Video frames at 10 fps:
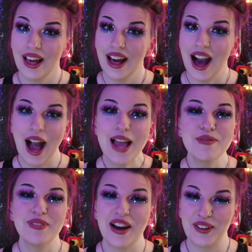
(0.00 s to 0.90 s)
I
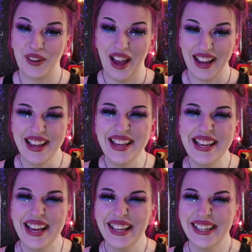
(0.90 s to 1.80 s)
am not okay.
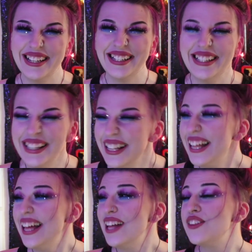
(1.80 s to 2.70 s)

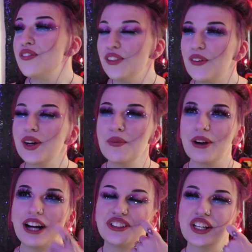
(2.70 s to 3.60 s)
The Florida
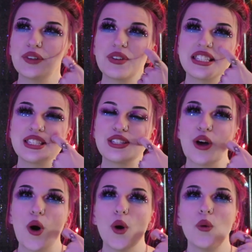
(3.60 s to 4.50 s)
Project was
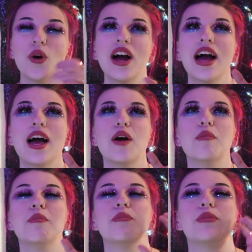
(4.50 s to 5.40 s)
so
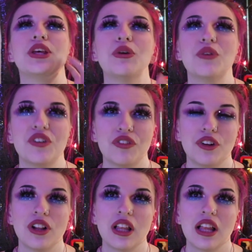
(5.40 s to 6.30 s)

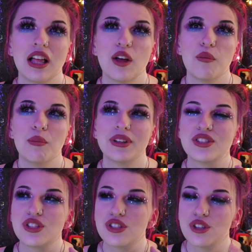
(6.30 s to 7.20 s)
beautiful, but
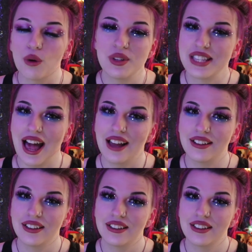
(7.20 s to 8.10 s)
so
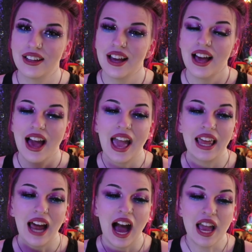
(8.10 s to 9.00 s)
sad.
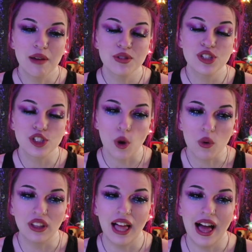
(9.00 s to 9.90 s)
And I am so
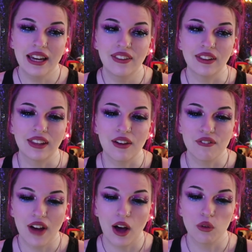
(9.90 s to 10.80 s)
glad that they
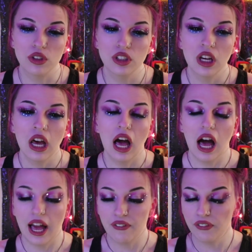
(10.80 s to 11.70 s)
found,
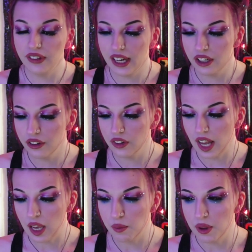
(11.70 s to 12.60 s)
I forget her
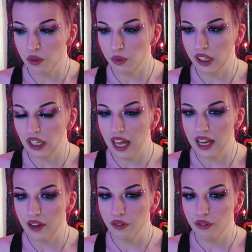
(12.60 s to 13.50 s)
name in real
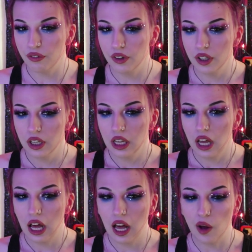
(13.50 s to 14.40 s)
life.
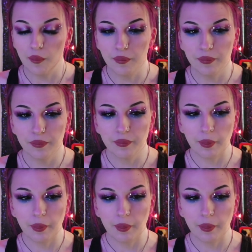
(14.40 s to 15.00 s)
Her